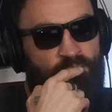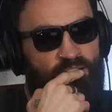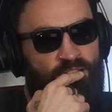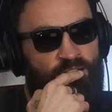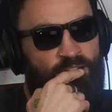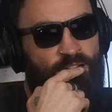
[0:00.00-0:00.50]

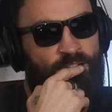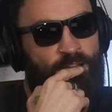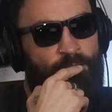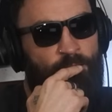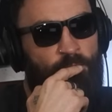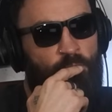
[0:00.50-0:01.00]
Is this
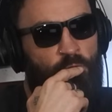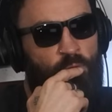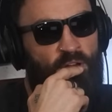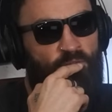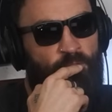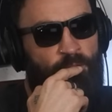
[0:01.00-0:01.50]
anything to do
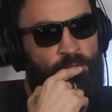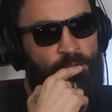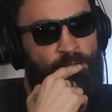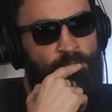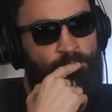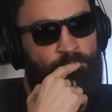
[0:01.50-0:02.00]
with
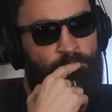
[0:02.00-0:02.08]
the